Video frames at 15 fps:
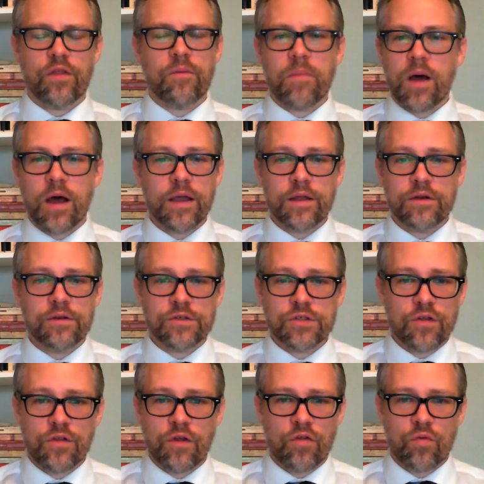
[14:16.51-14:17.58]
The mind
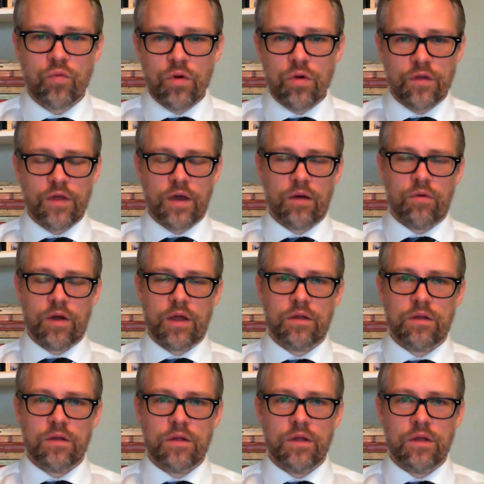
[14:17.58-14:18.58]
just doesn't work that way.